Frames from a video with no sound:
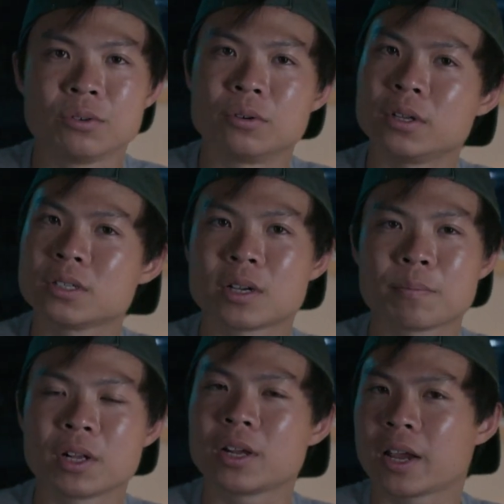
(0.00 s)
You'll need
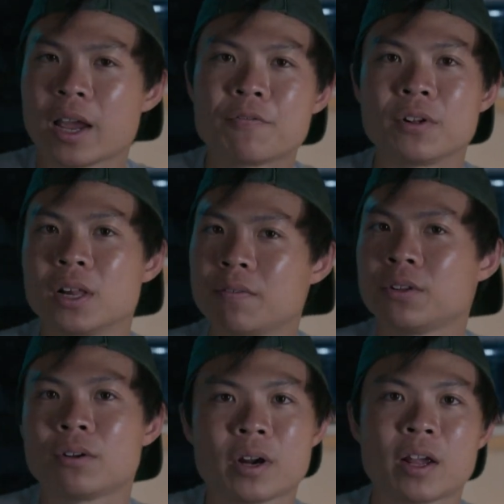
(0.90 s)
something like
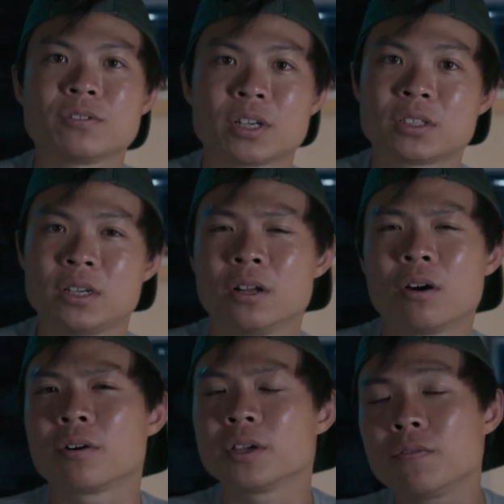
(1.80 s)
f11 or f16,
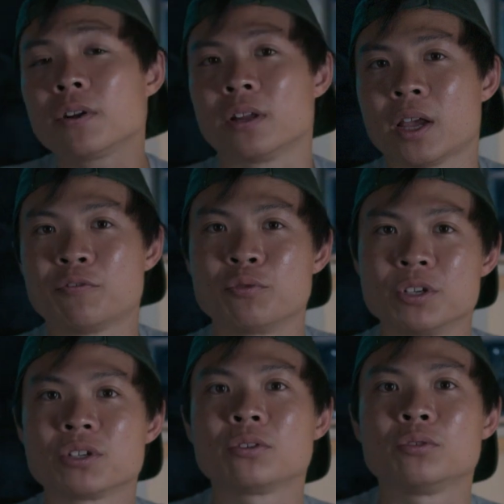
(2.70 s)
or even have to
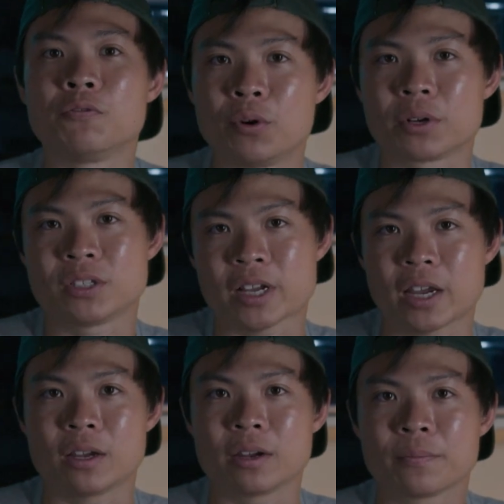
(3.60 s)
resort to focus
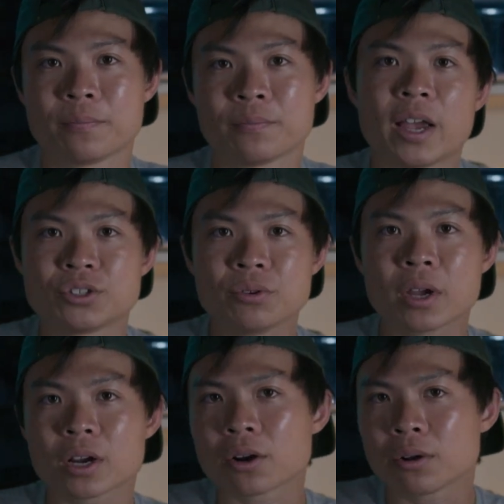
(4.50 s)
stacking. As you
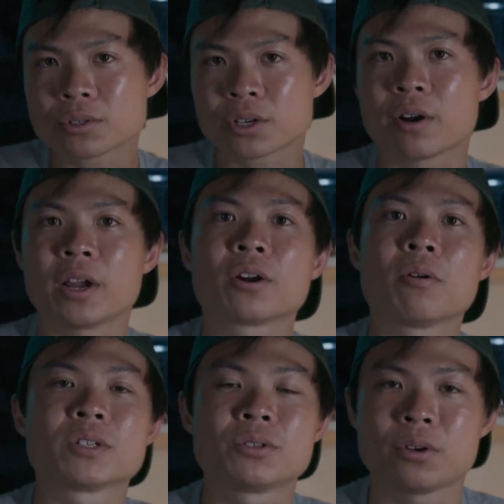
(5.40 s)
get closer and
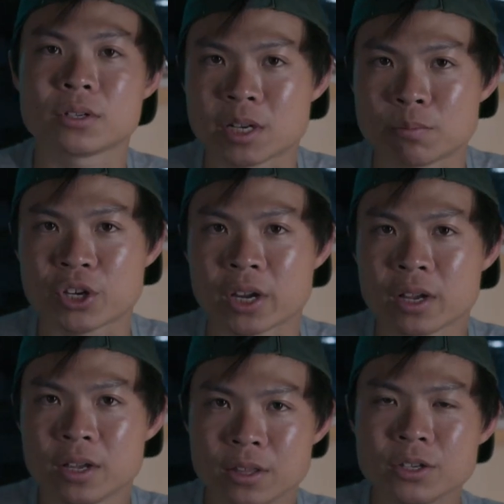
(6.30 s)
closer to your subject,
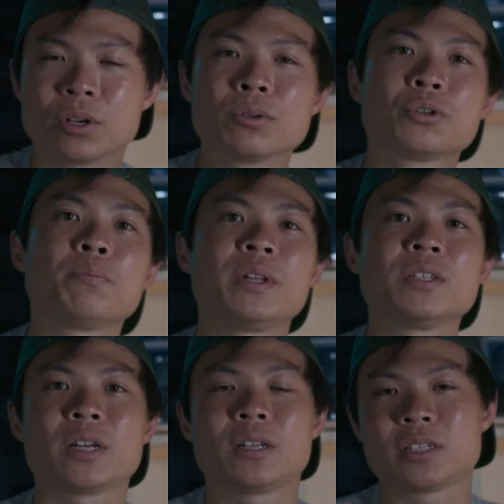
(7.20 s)
this also
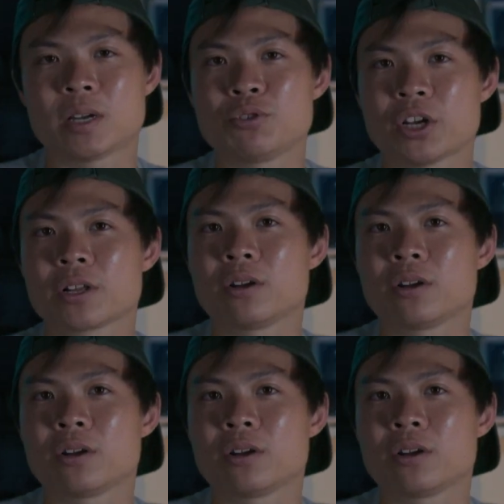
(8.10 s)
means that the subject